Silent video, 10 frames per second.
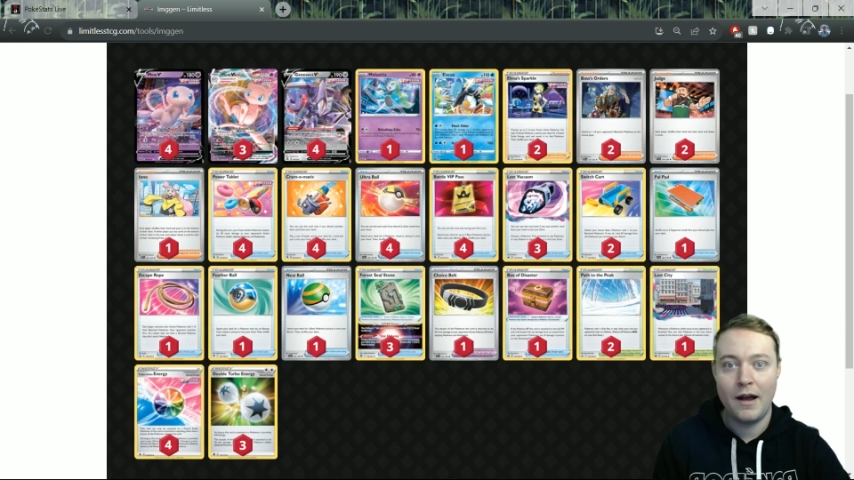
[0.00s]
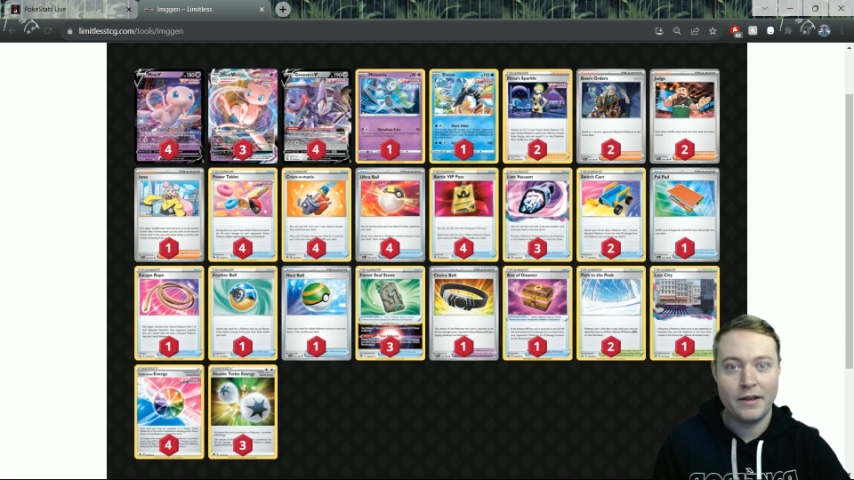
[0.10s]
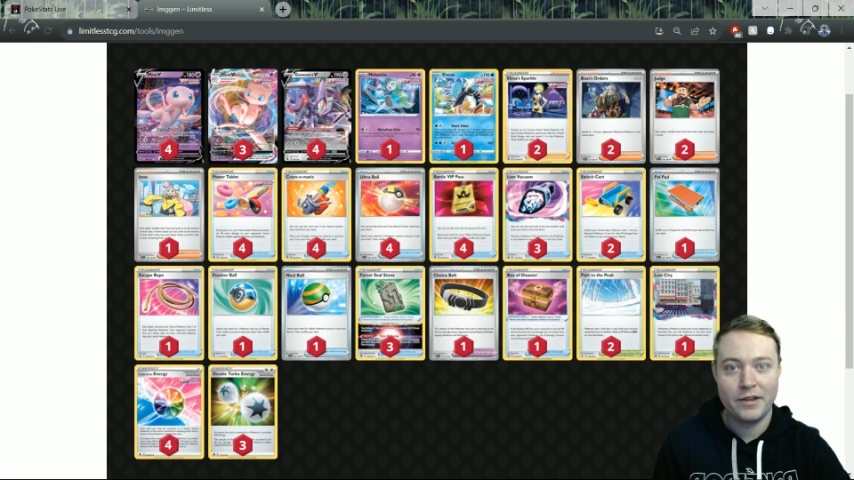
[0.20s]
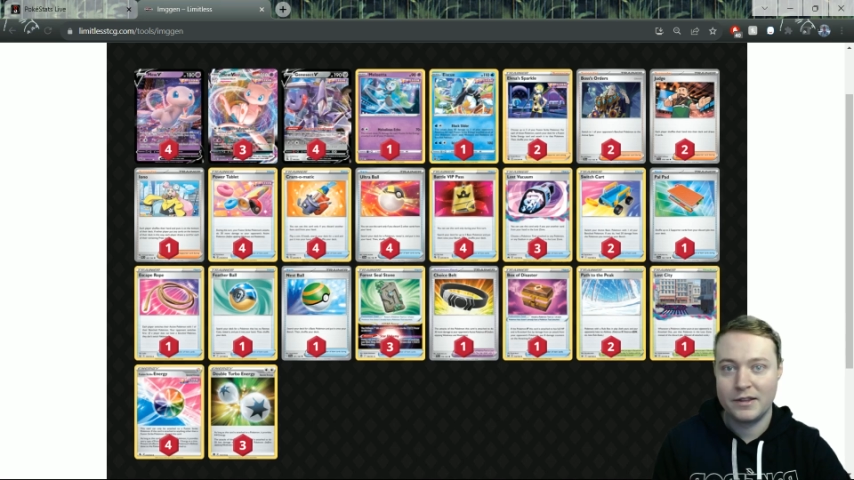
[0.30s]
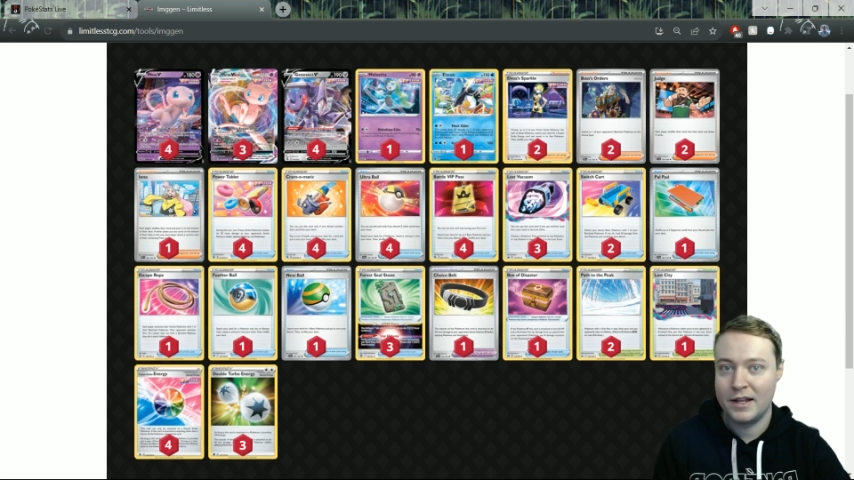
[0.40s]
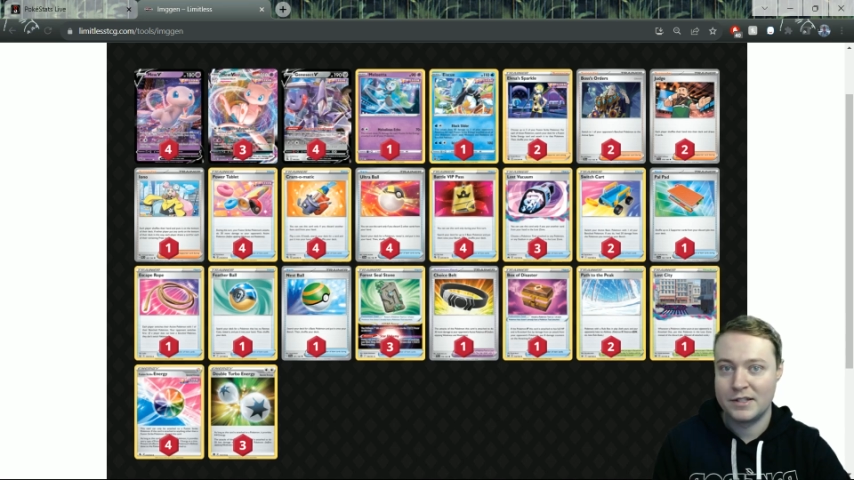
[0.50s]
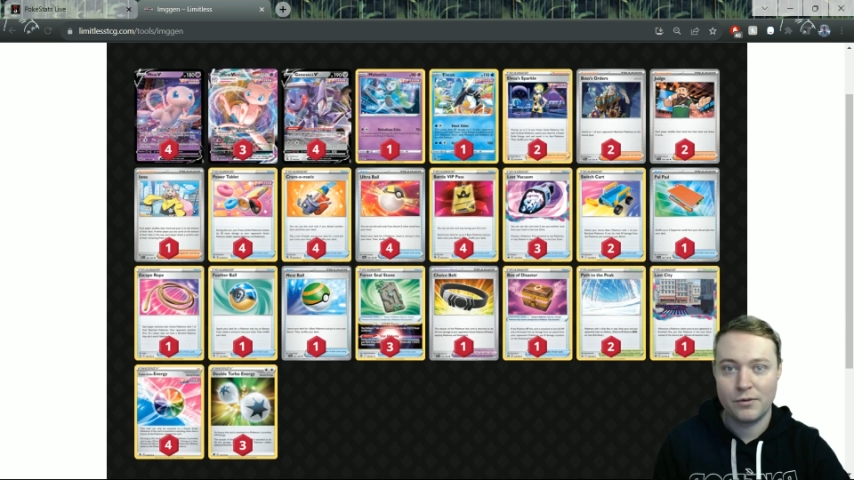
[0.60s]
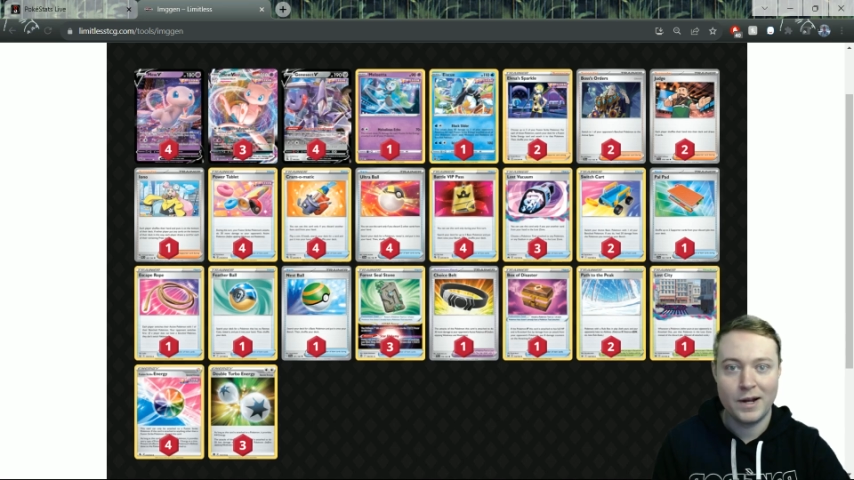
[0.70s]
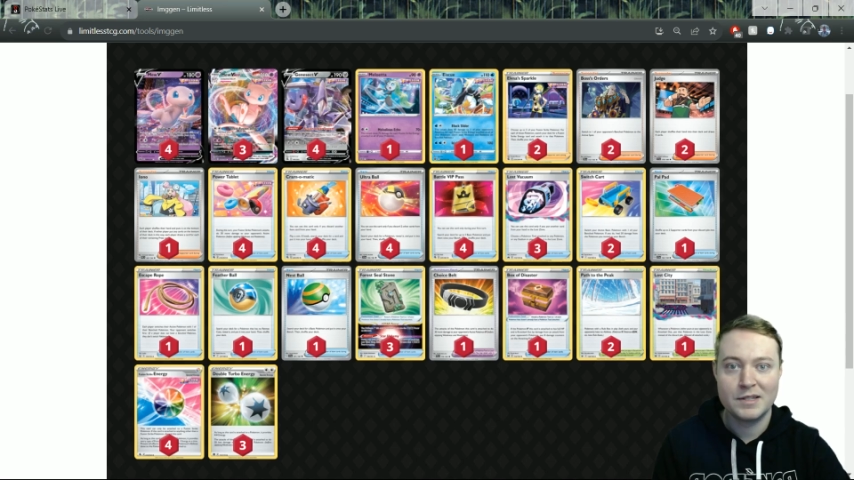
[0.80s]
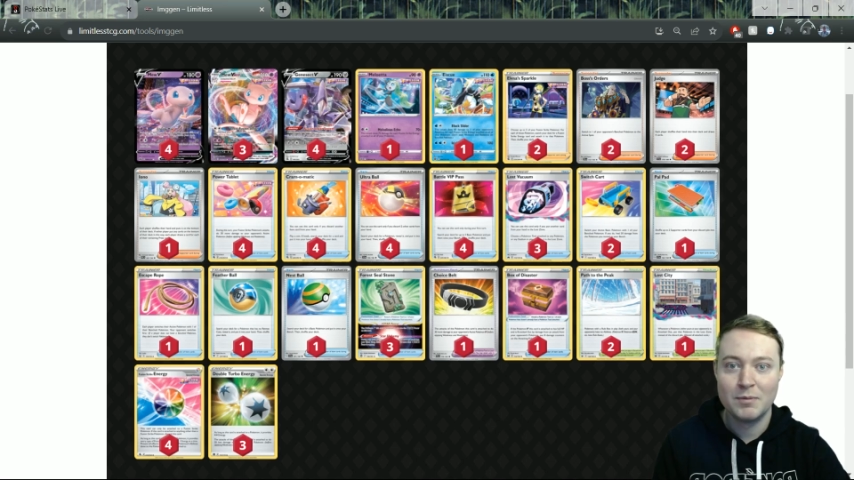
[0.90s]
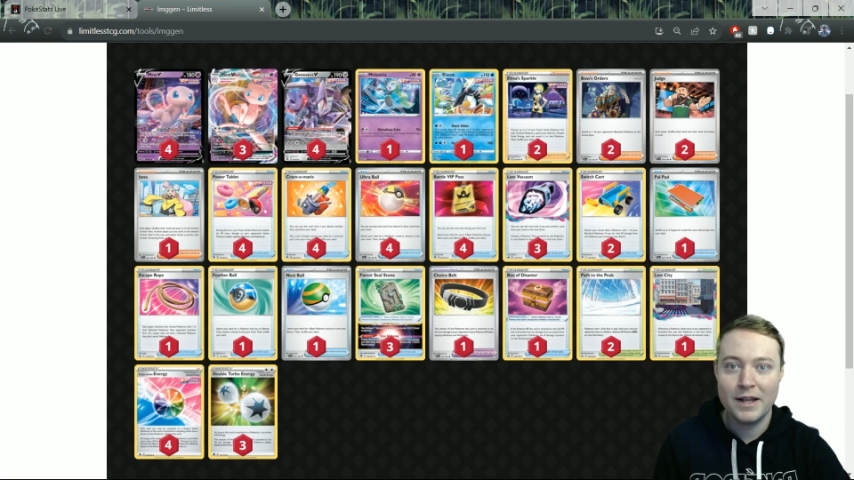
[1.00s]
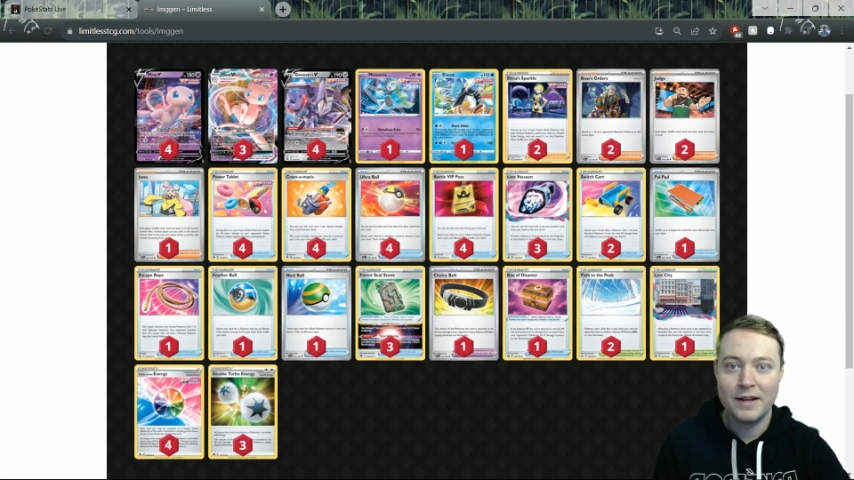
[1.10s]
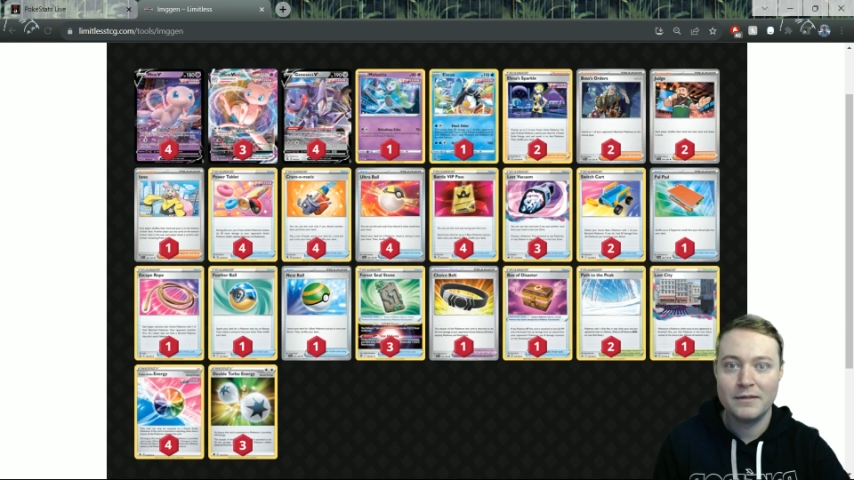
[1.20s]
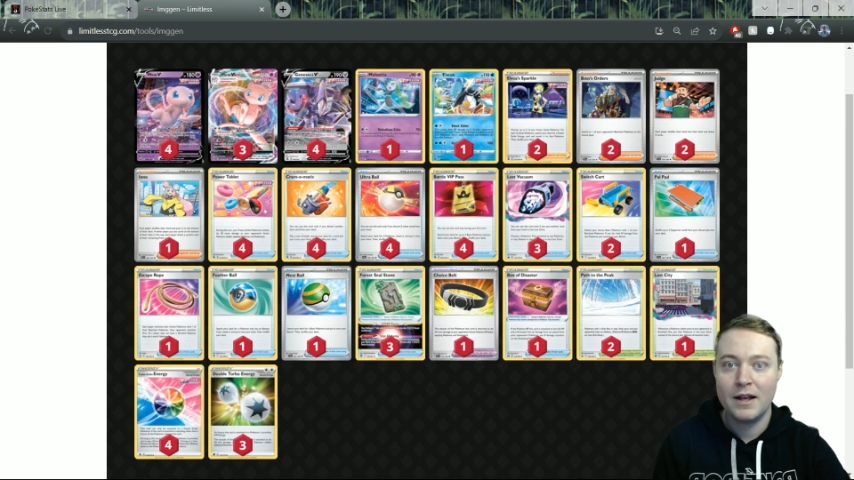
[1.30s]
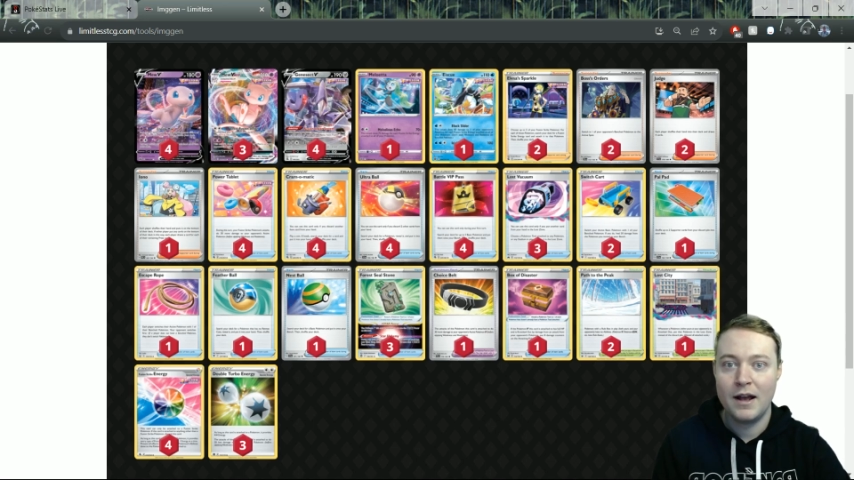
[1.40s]
I think that's the right
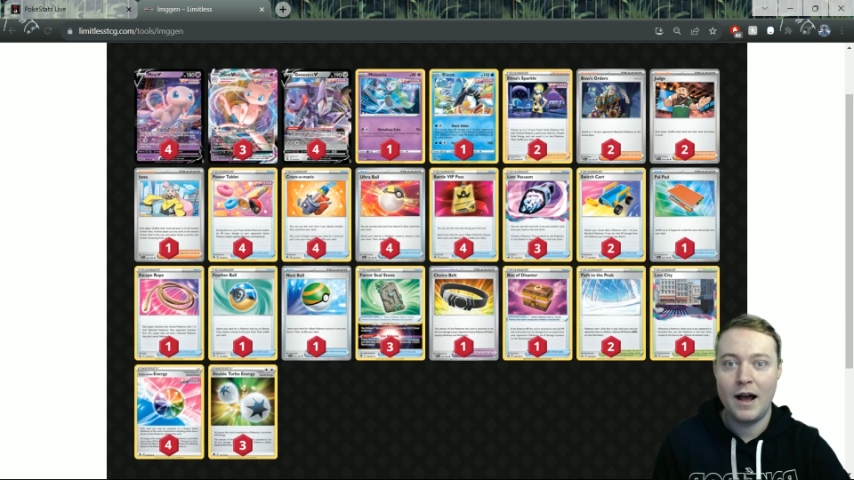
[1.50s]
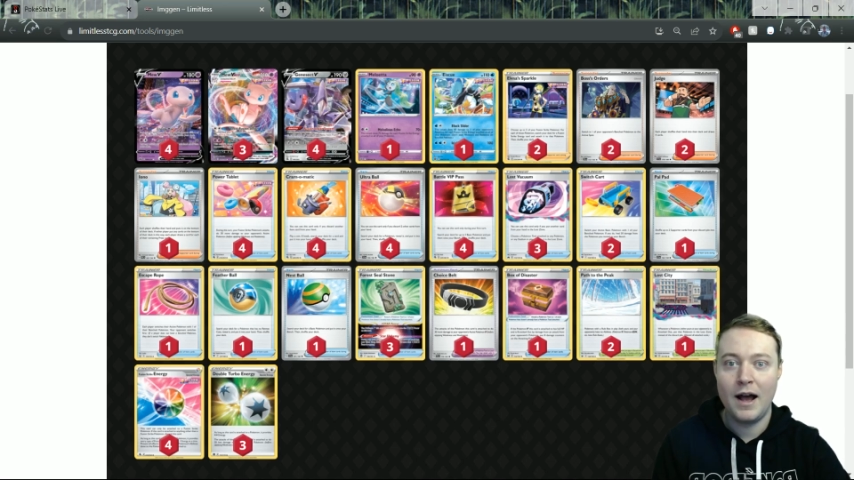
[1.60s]
split.